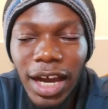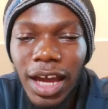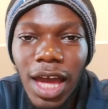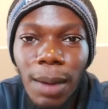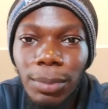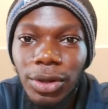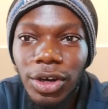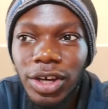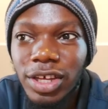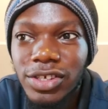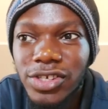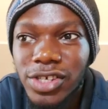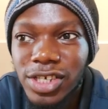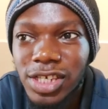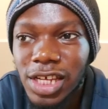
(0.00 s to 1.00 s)
I am not a
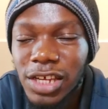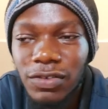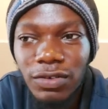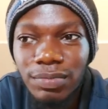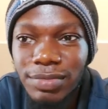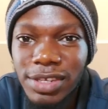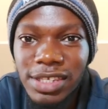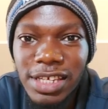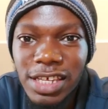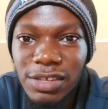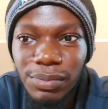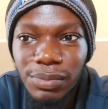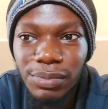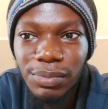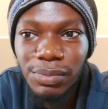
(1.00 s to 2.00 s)
successful
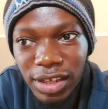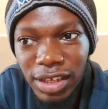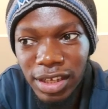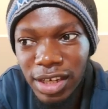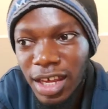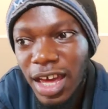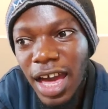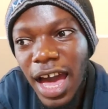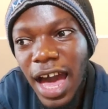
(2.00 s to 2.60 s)
business person.